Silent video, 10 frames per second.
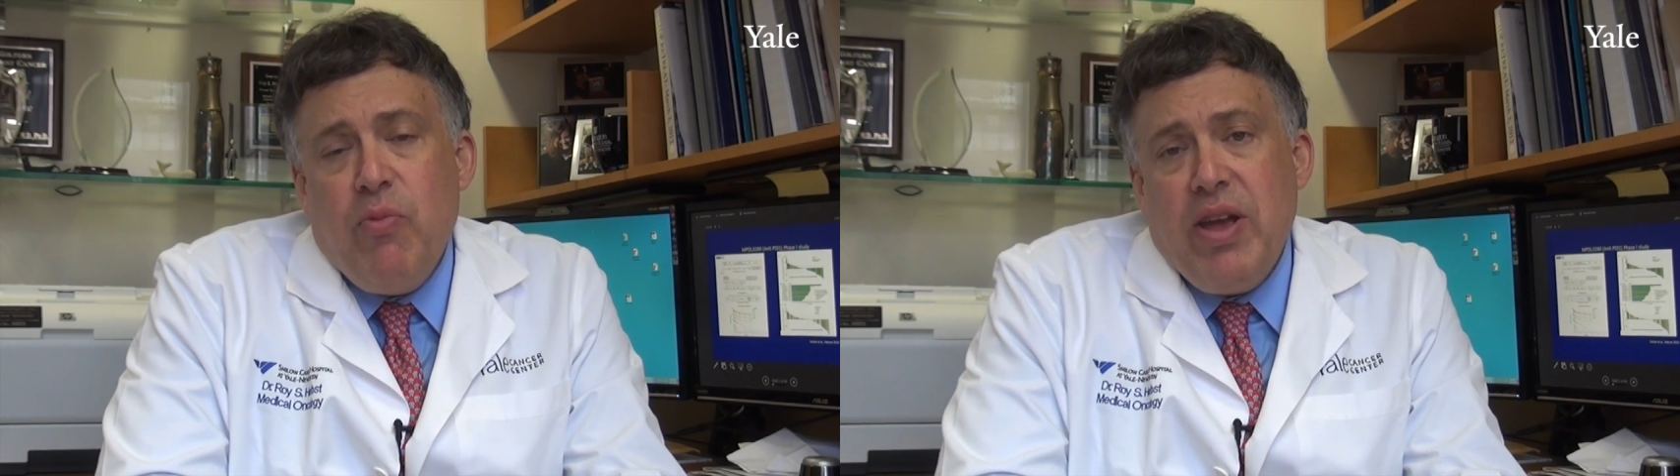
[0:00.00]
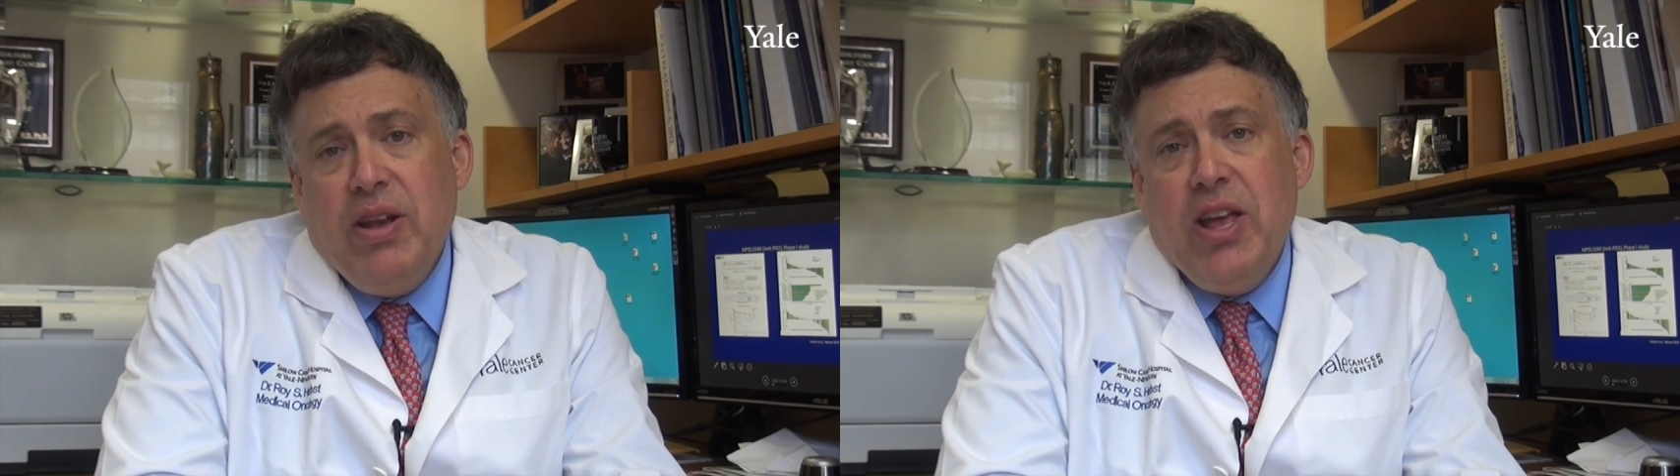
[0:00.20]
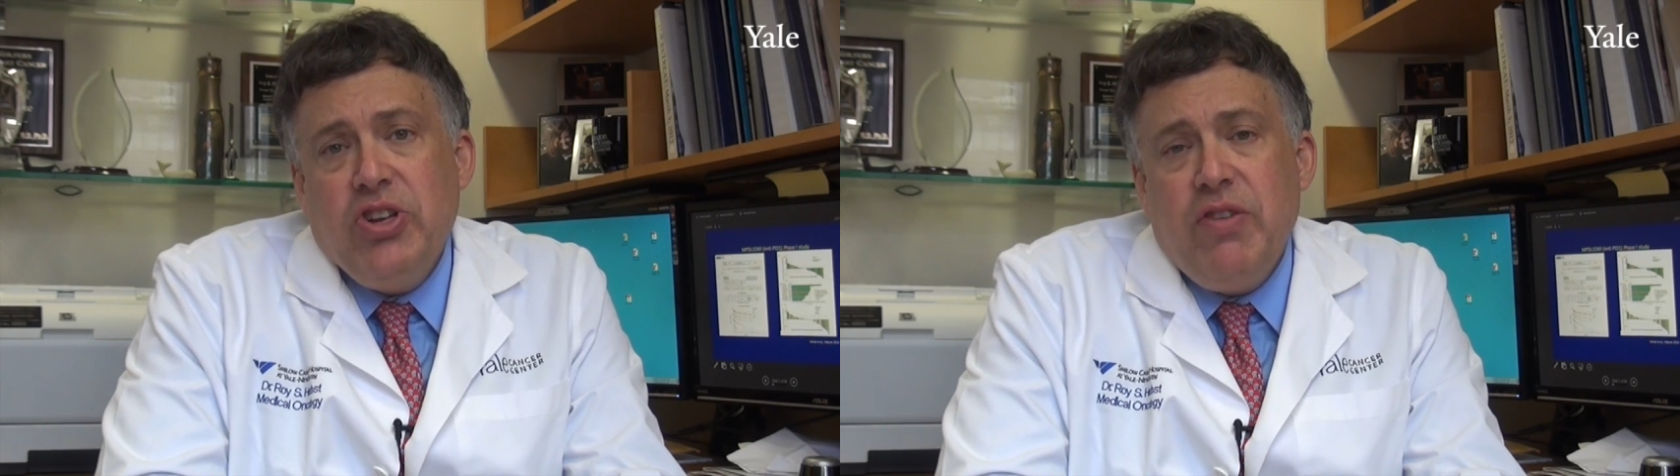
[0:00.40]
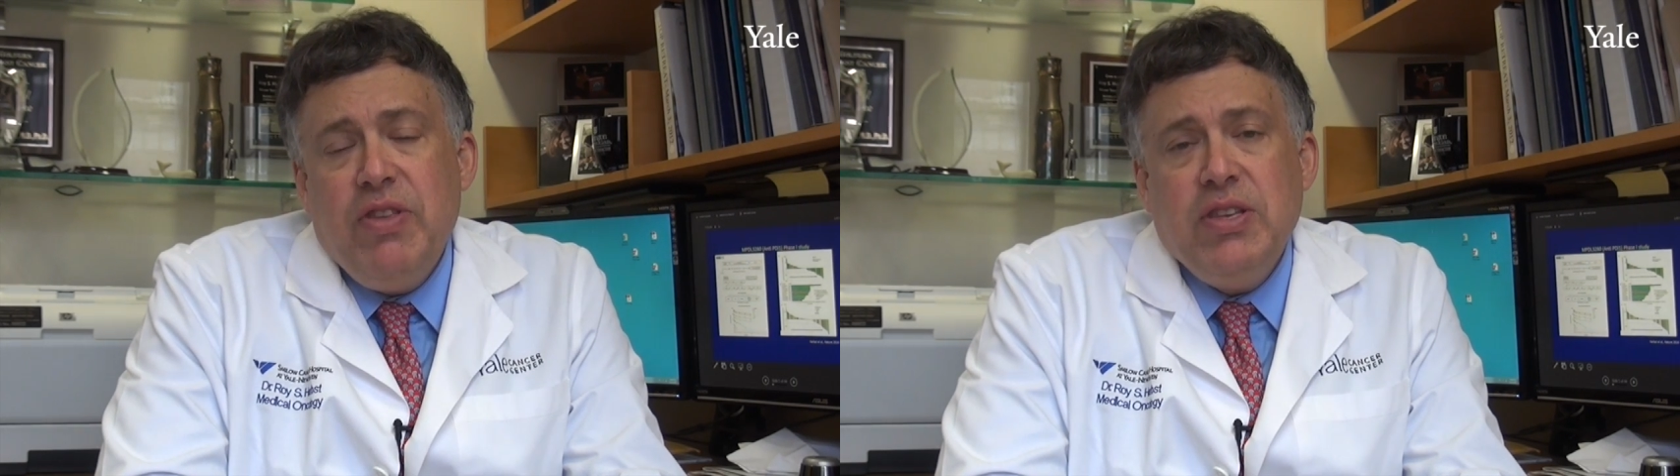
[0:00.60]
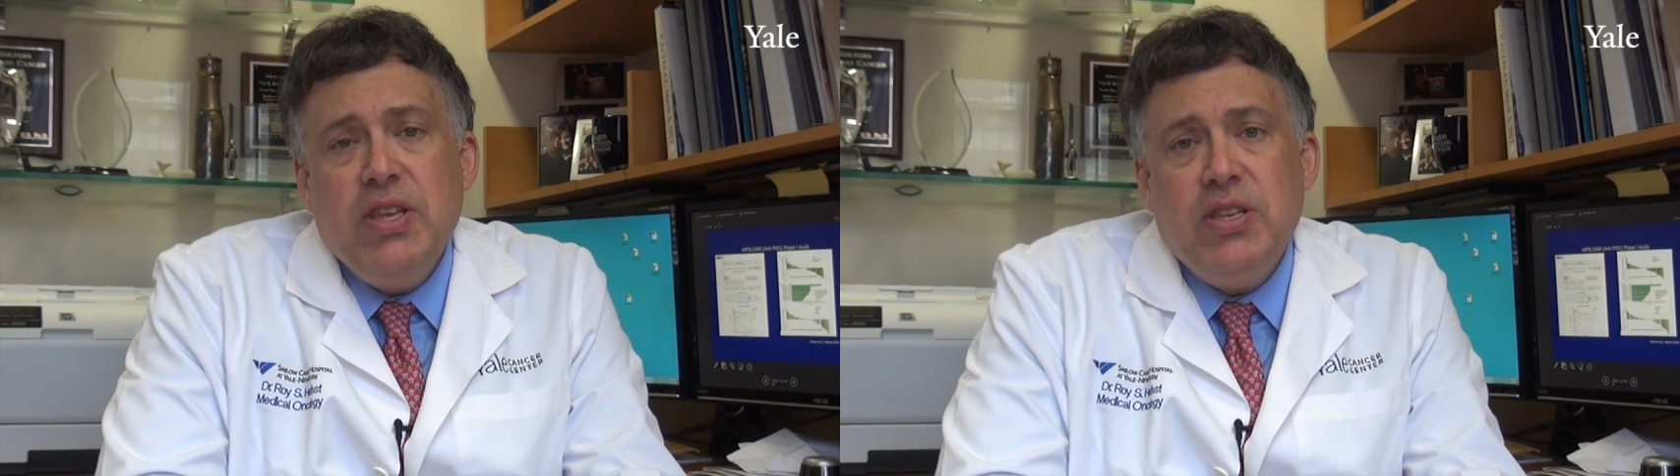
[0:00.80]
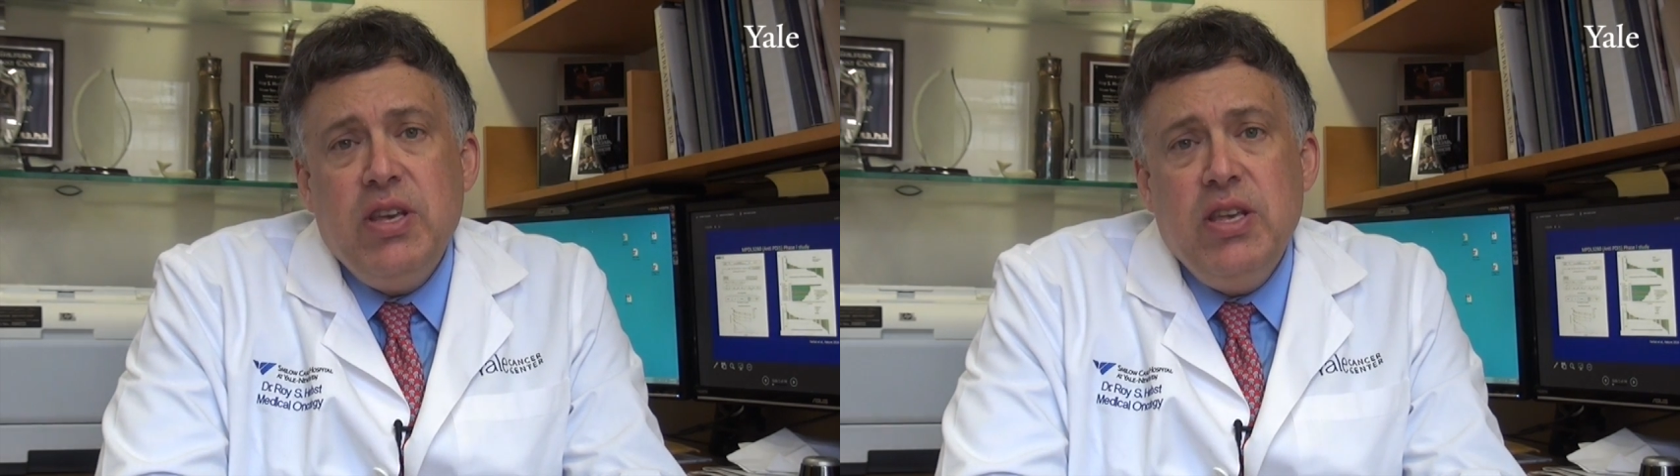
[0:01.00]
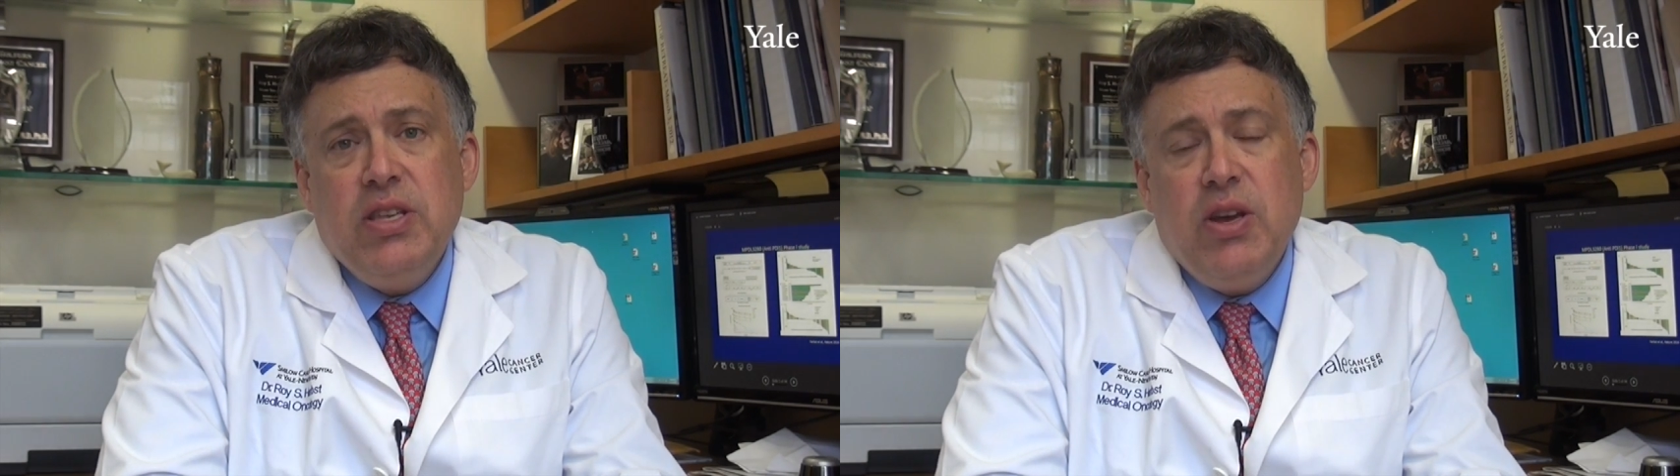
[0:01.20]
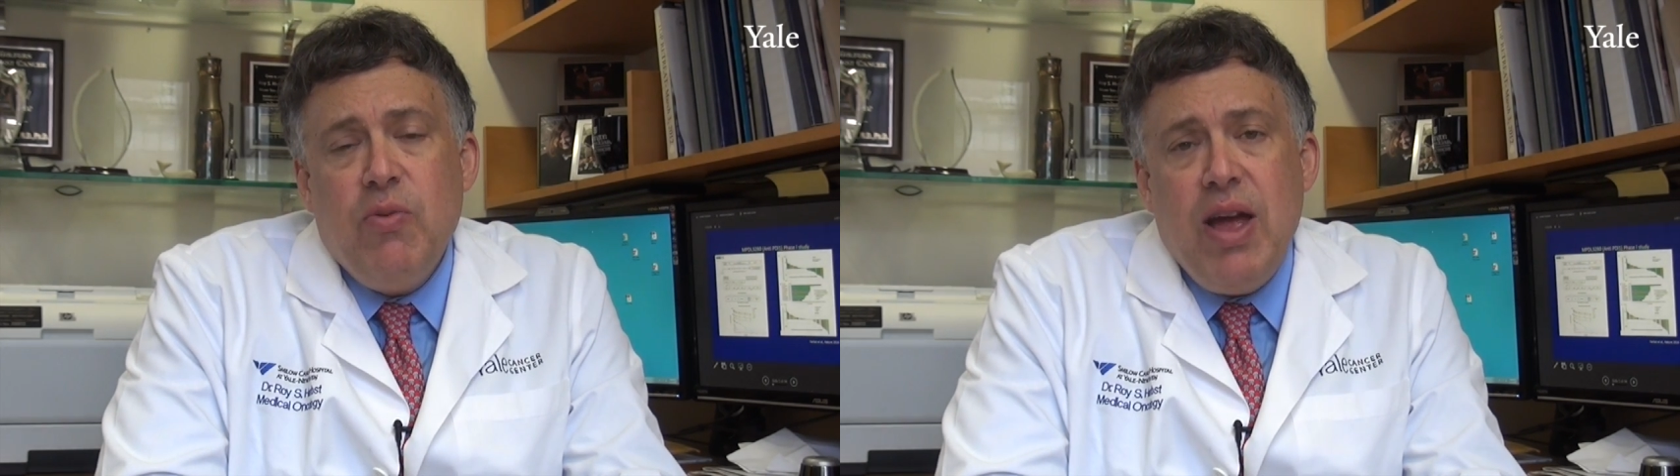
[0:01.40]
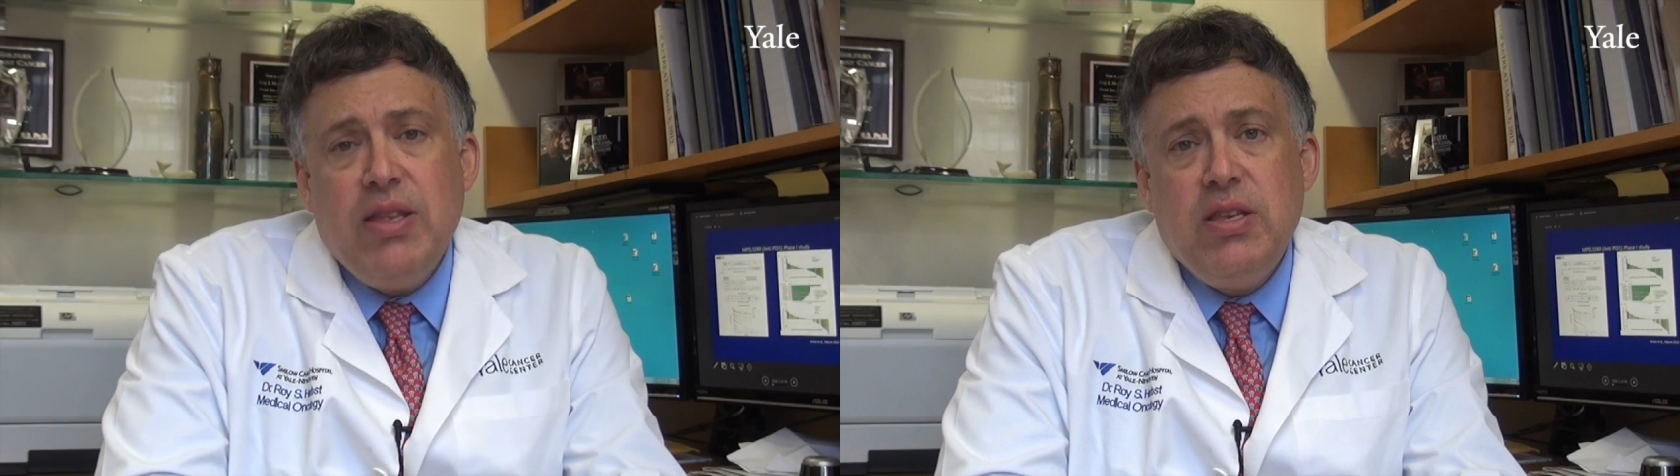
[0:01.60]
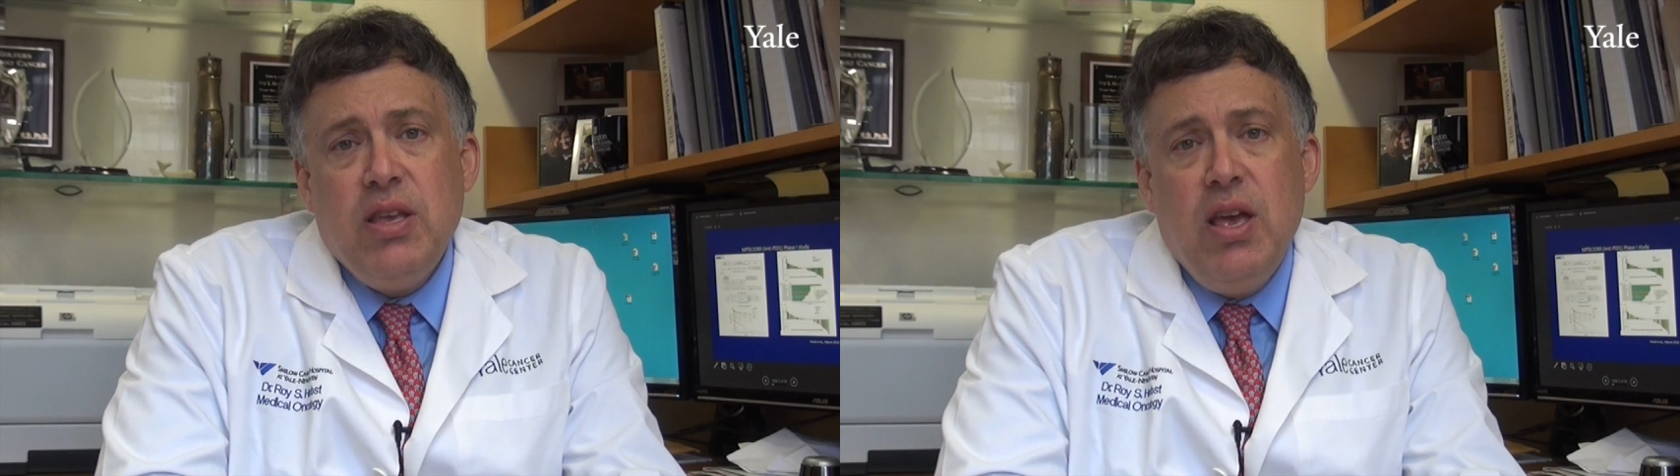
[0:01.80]
regulation of these
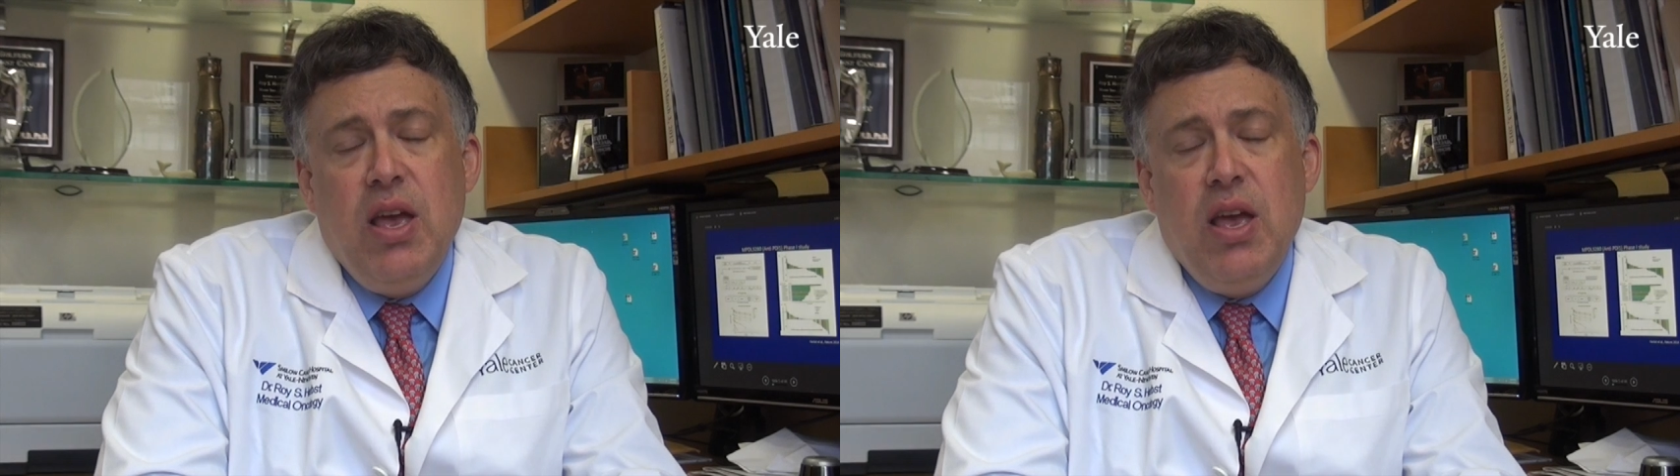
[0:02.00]
e-cigarettes